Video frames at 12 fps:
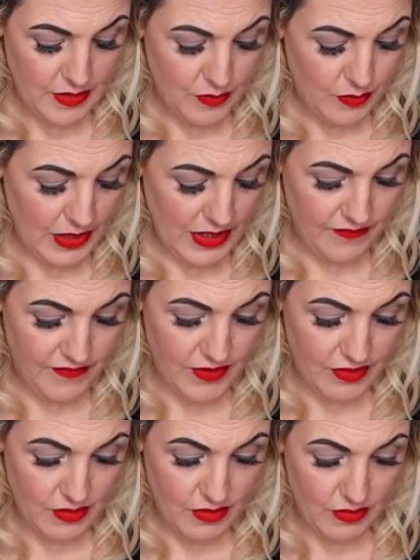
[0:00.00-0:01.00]
We have
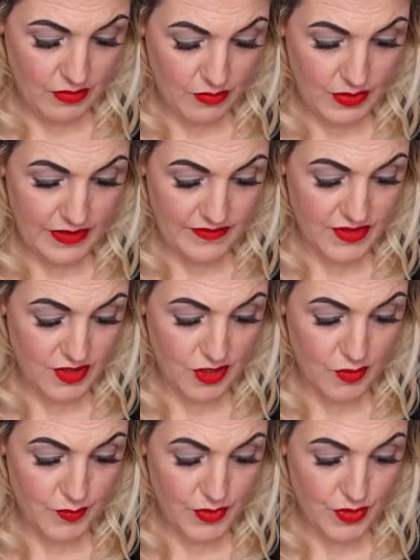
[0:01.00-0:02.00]
Virgo, we have
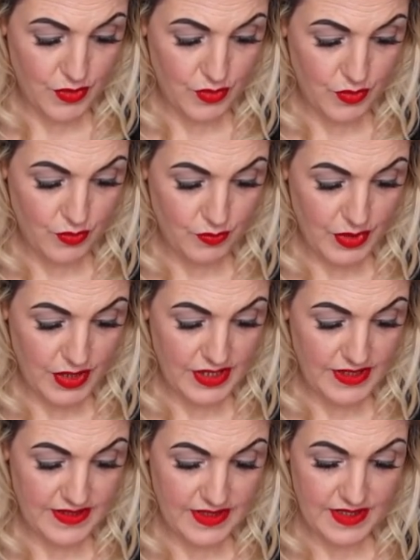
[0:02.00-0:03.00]
Scorpio,
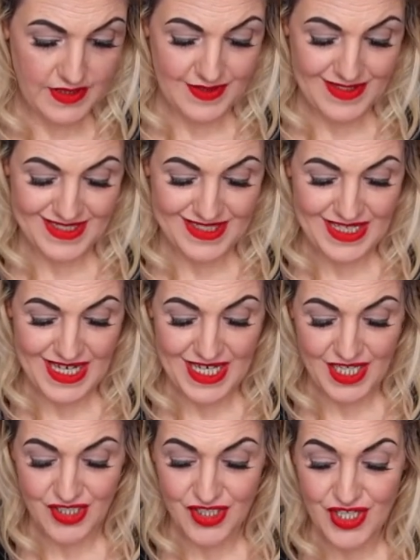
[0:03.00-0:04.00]
Pisces,
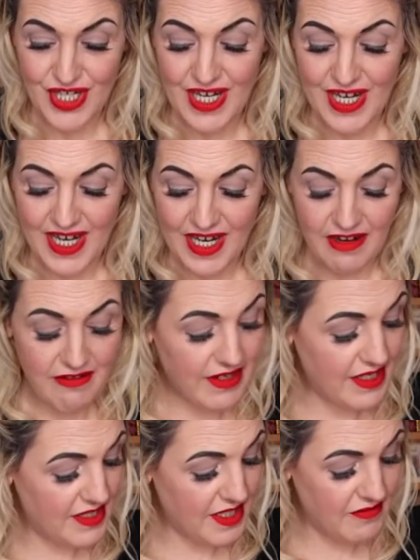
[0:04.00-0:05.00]
Sag,
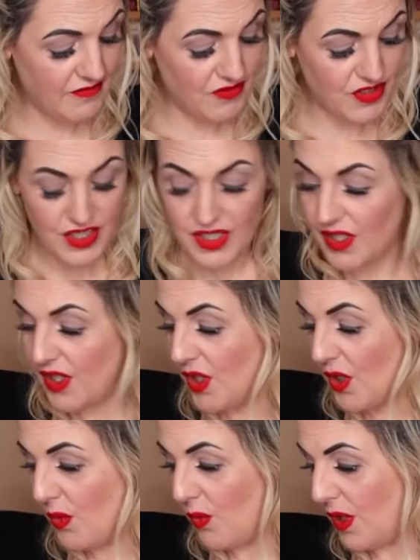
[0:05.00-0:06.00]
Aries energy.
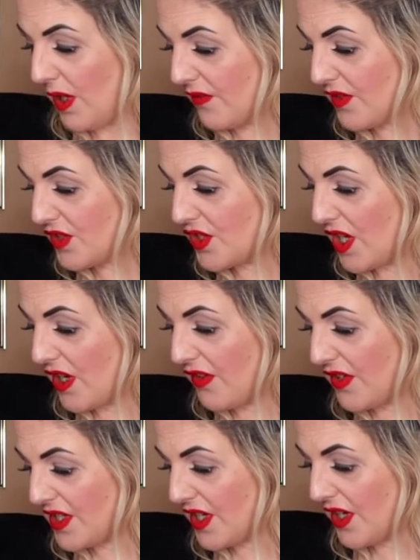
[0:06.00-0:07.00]
We have the
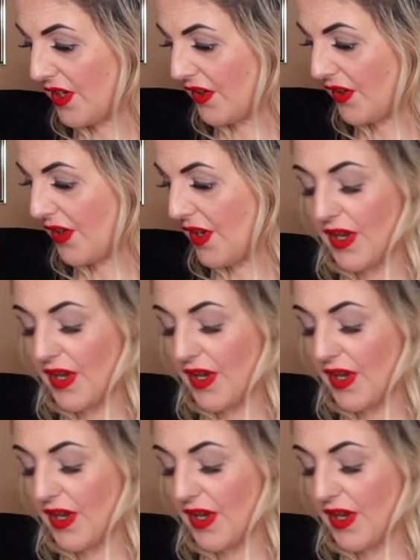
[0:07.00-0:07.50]
Chariot here.